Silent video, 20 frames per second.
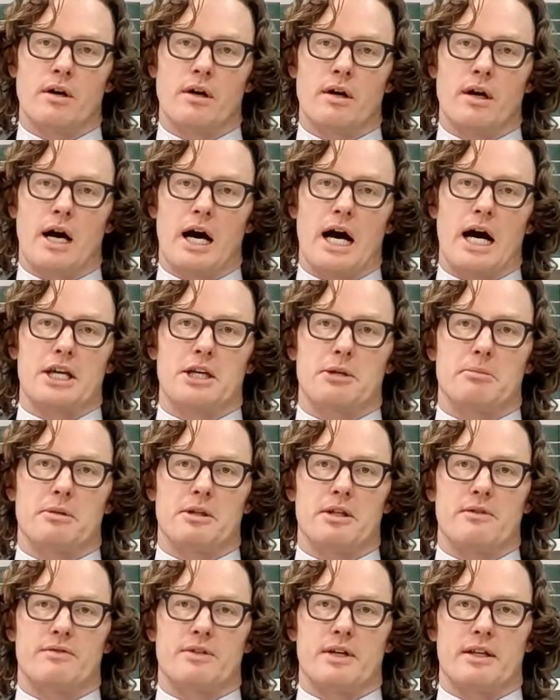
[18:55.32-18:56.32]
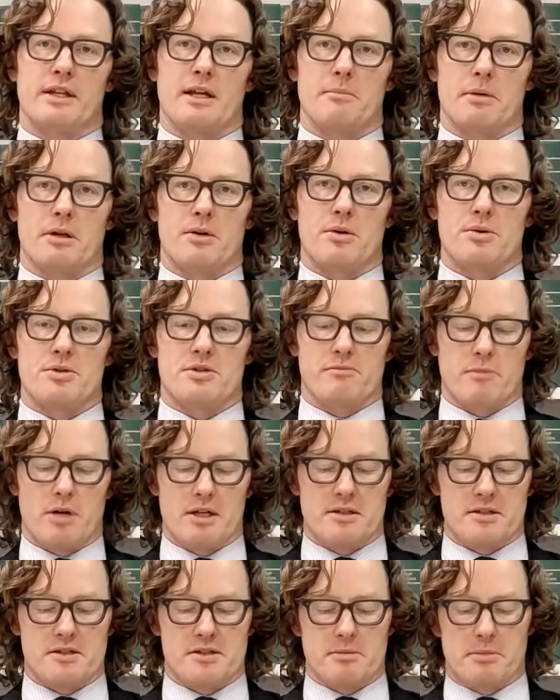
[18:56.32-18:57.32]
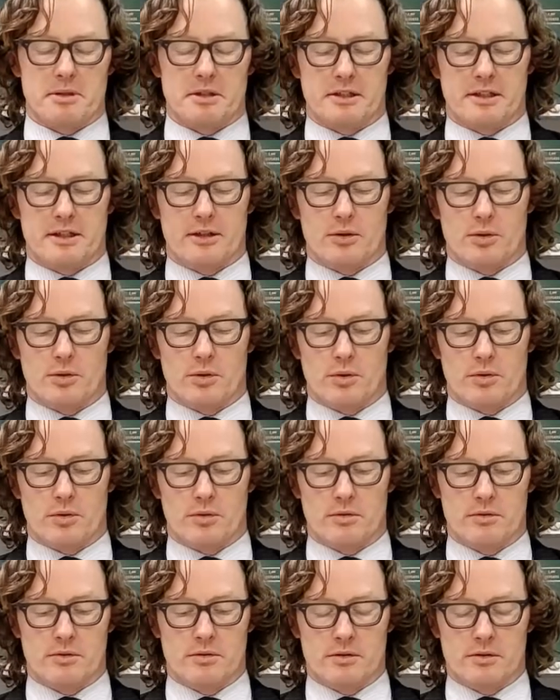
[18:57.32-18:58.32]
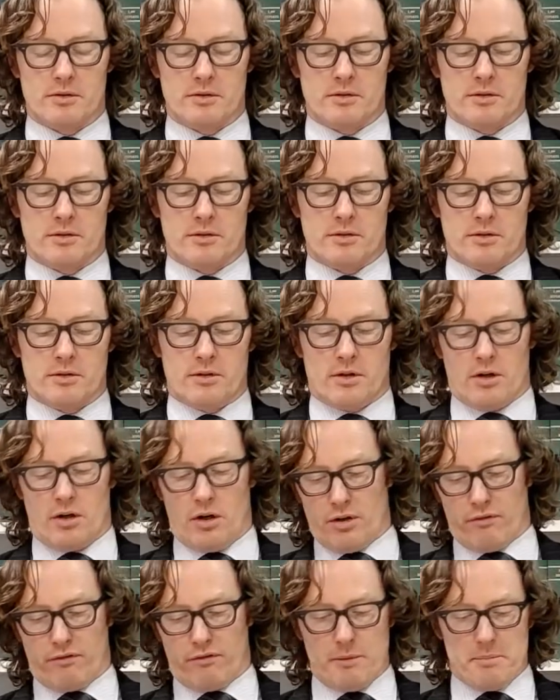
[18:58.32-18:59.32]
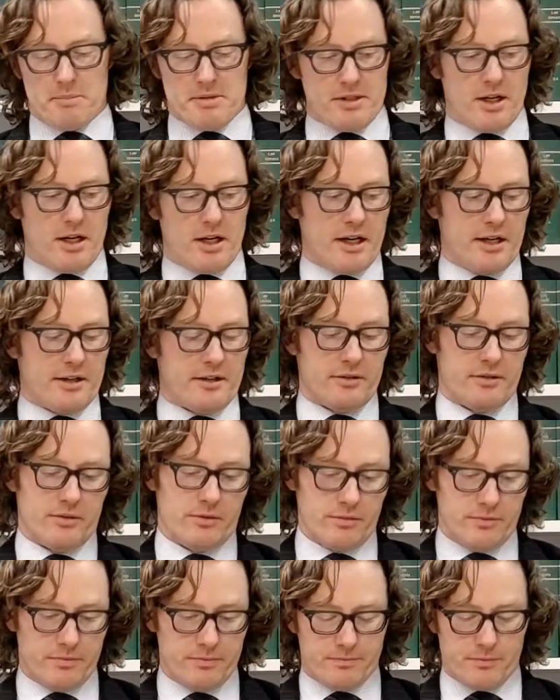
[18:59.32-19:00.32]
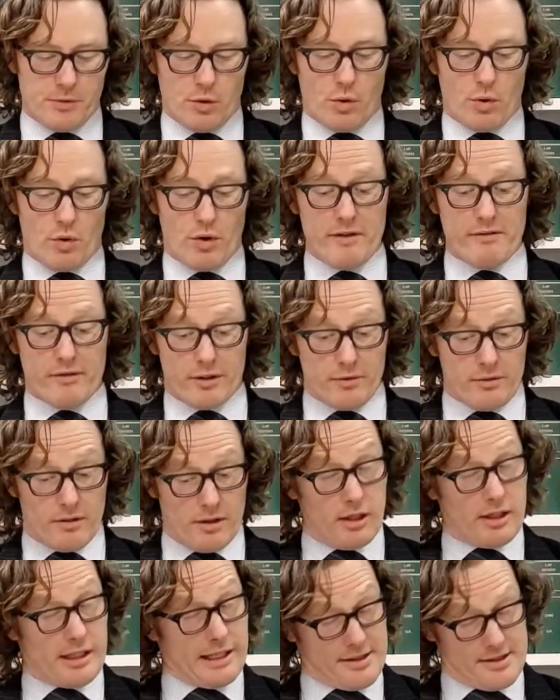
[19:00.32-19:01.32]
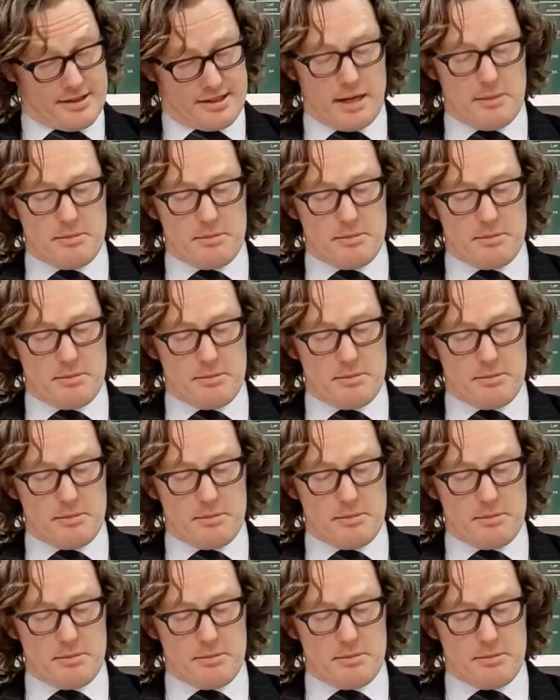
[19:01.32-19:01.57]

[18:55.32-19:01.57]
arguably you've done that because of my disability, or on the flip side, or even in the same